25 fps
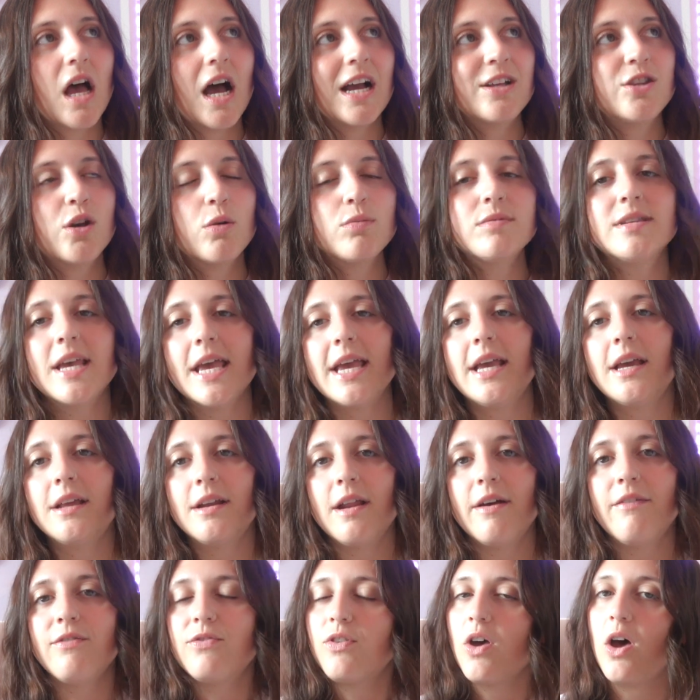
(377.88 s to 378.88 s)
don't take
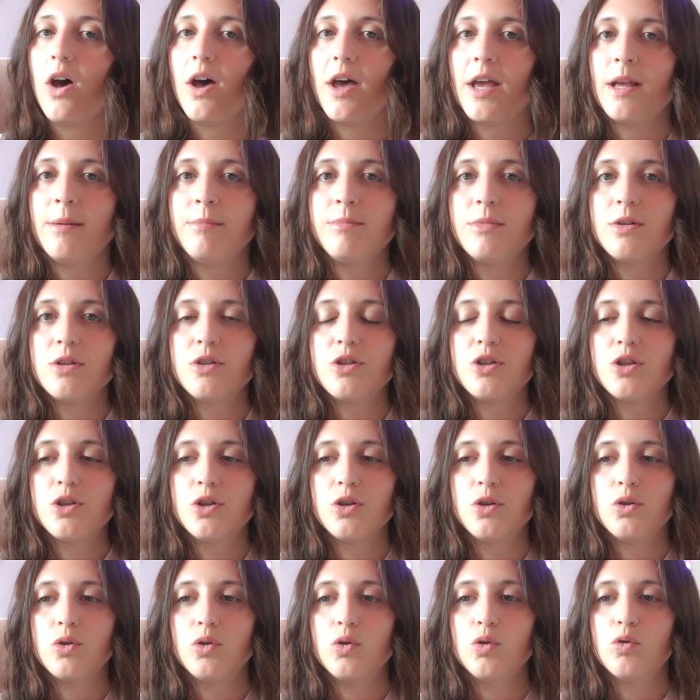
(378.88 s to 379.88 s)
enough time
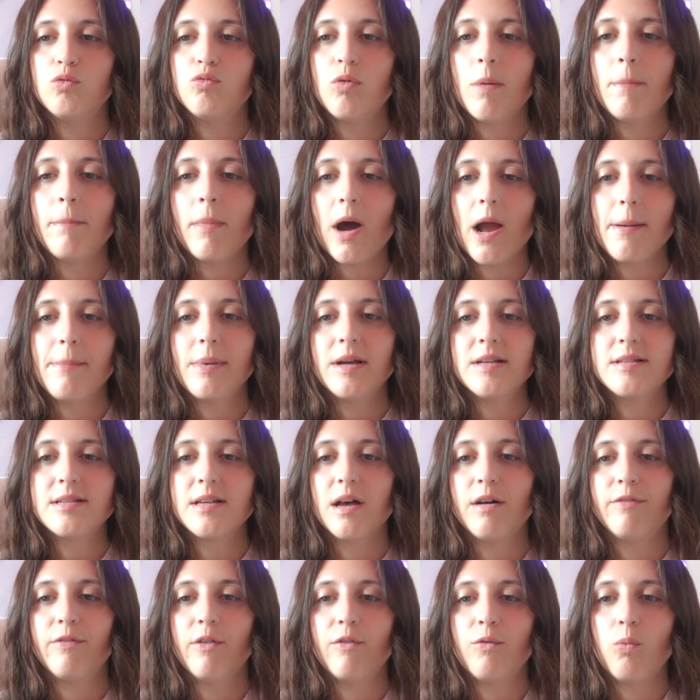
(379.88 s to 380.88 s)
to remind
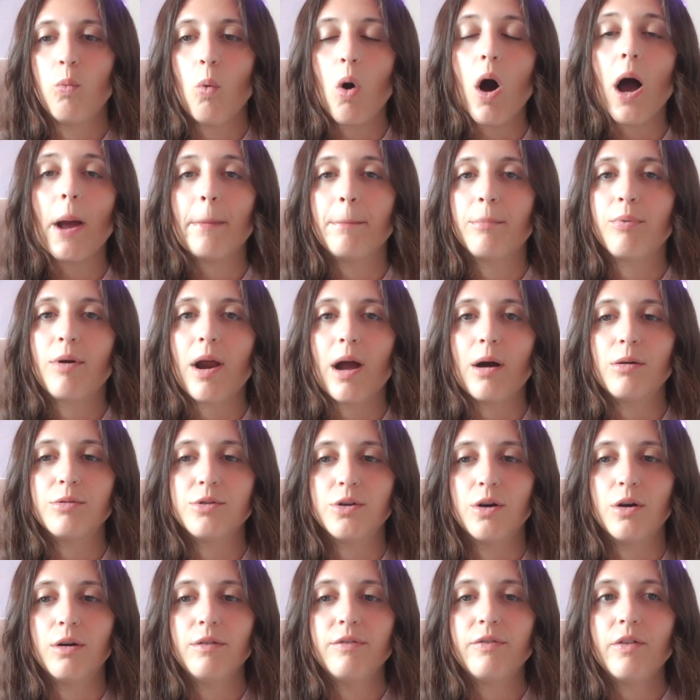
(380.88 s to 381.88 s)
myself of what I'm proud
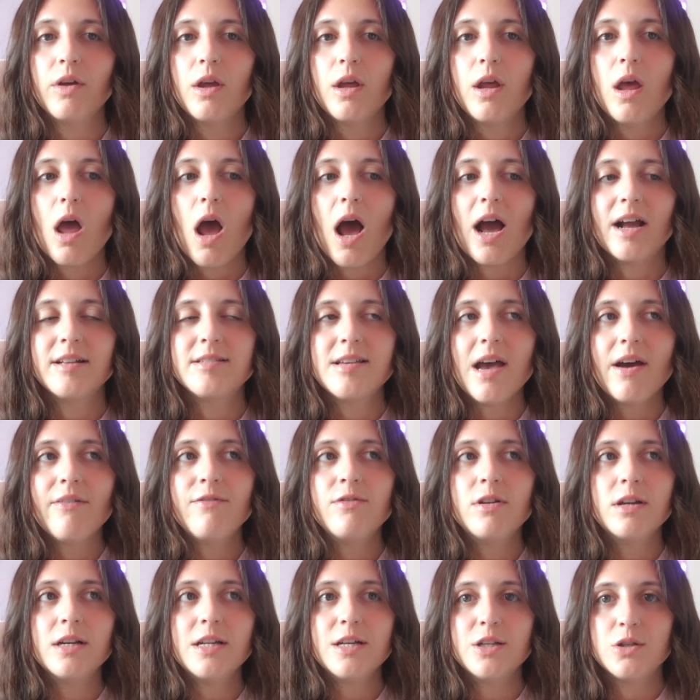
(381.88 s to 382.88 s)
of. I
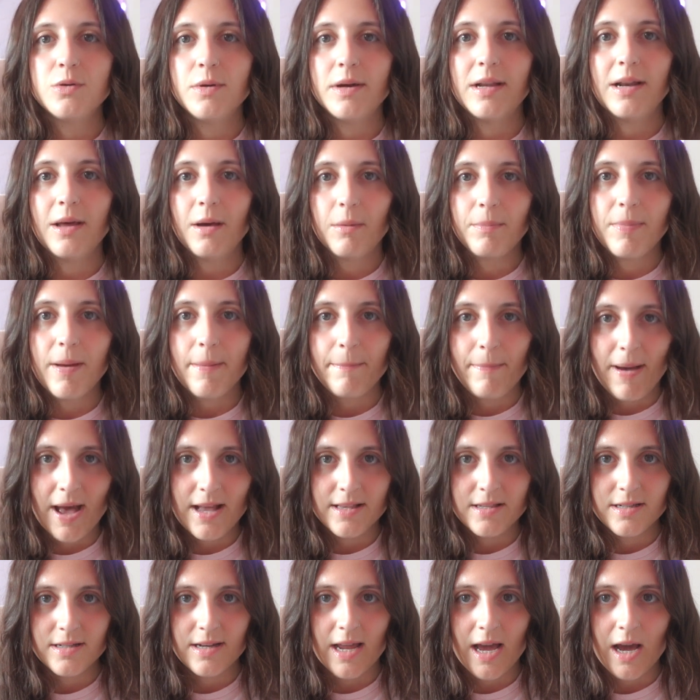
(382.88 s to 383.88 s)
definitely do a little bit
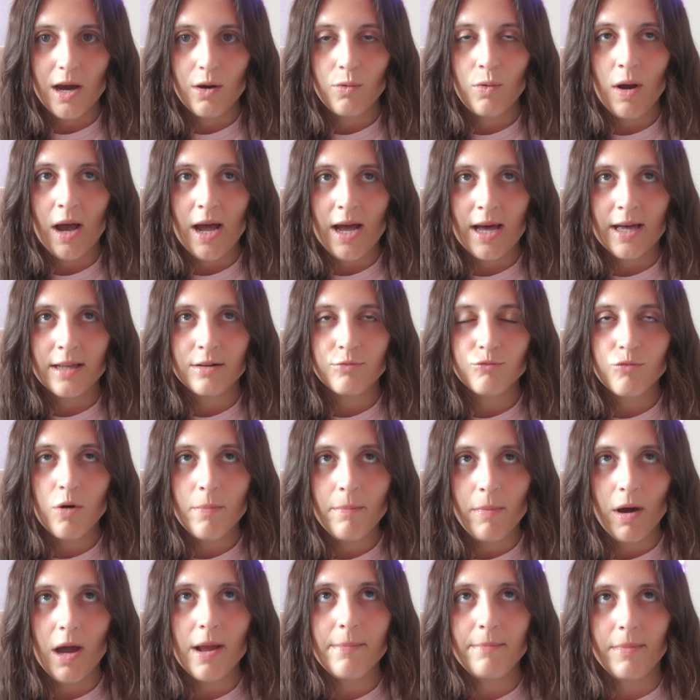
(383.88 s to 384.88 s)
better now and
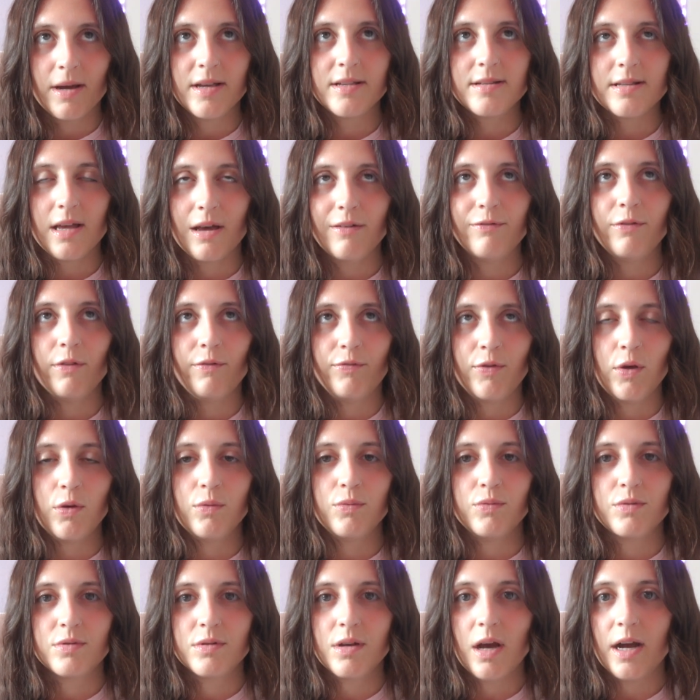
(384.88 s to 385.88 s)
remind myself of
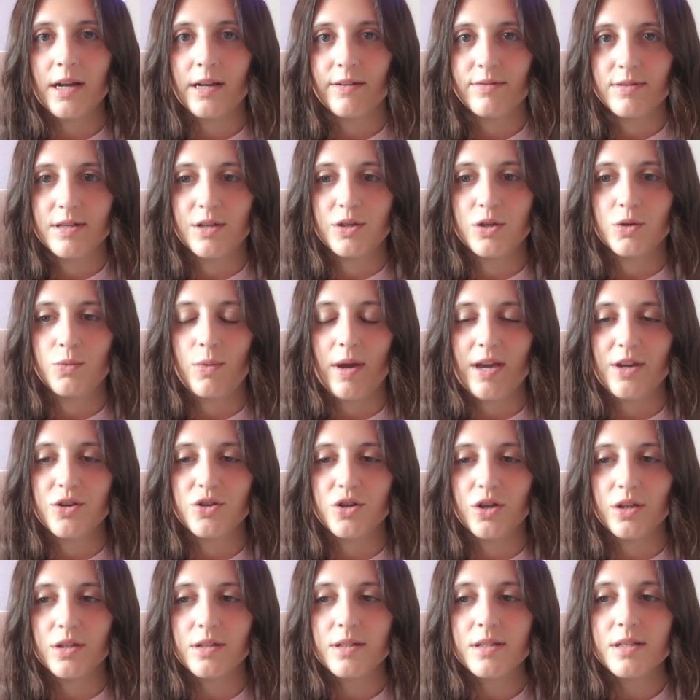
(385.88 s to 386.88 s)
those kind of
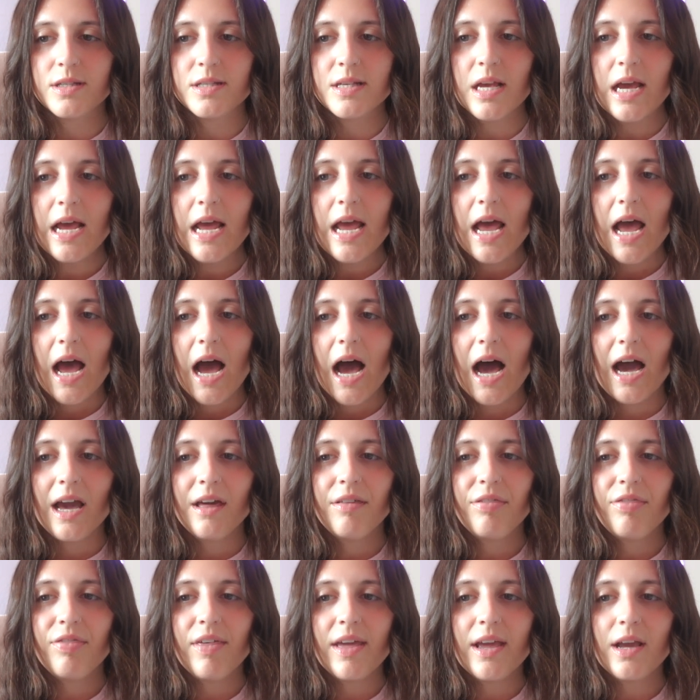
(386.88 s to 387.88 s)
situations. I
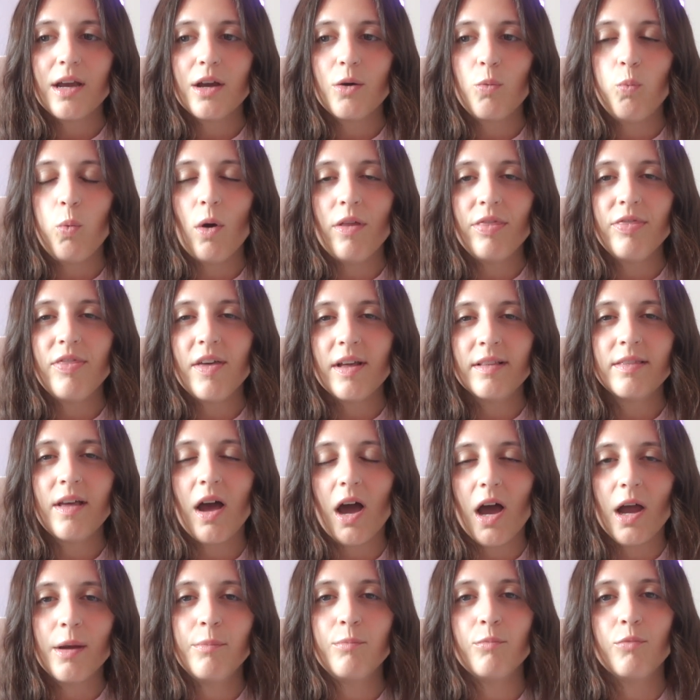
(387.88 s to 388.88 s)
think one thing that
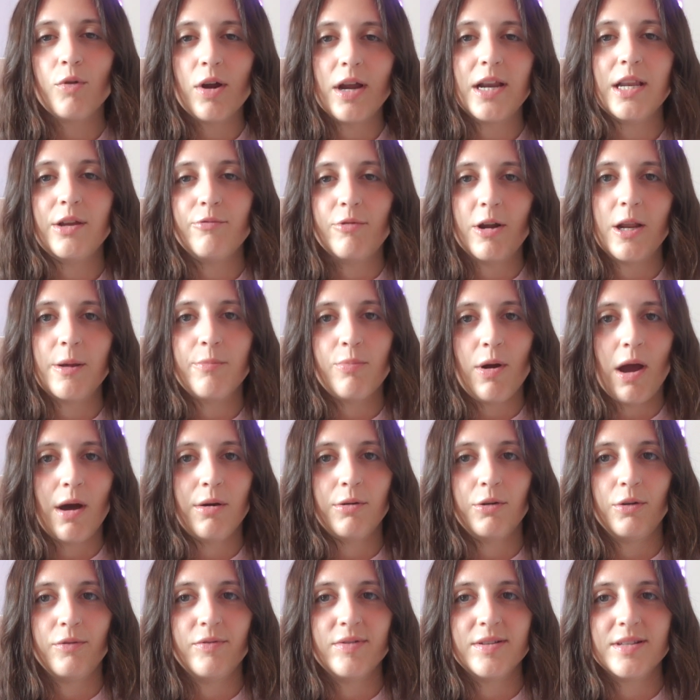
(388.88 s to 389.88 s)
I'm really proud
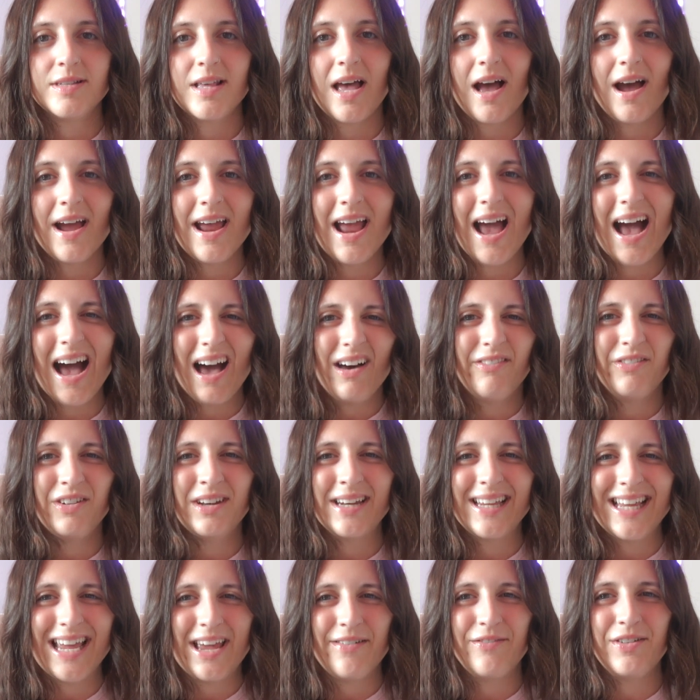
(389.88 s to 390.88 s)
of is that I
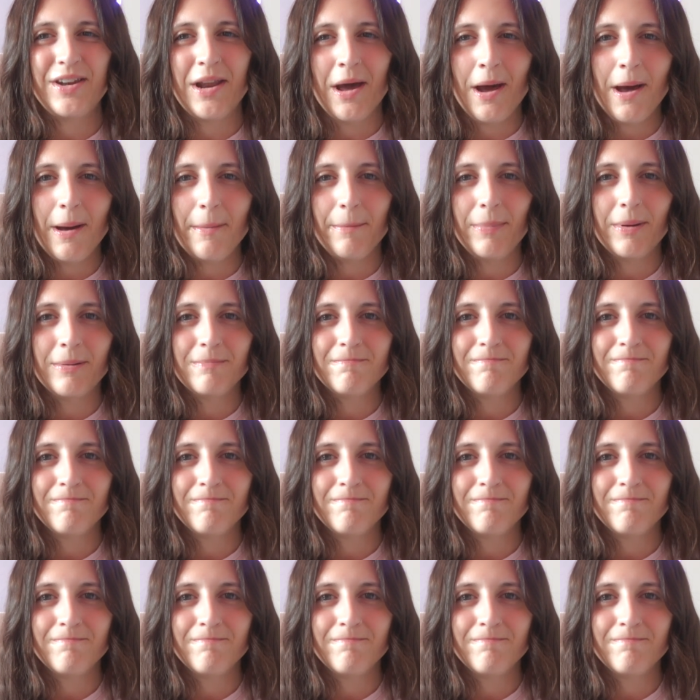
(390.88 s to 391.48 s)
haven't given up.